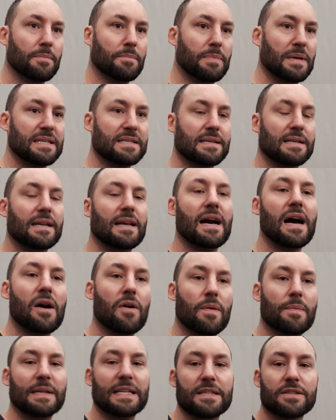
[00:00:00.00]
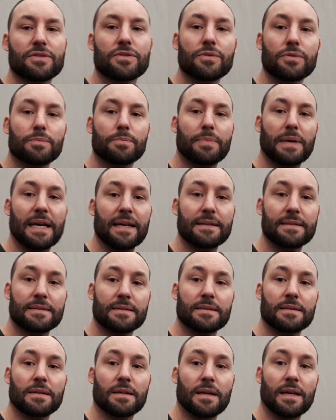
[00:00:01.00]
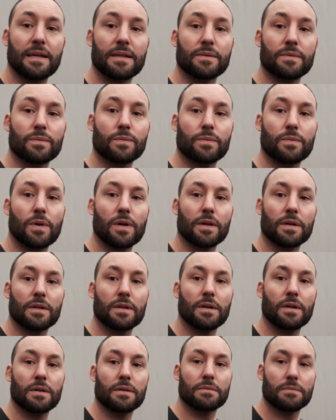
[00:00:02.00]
basically how I manage to paint and work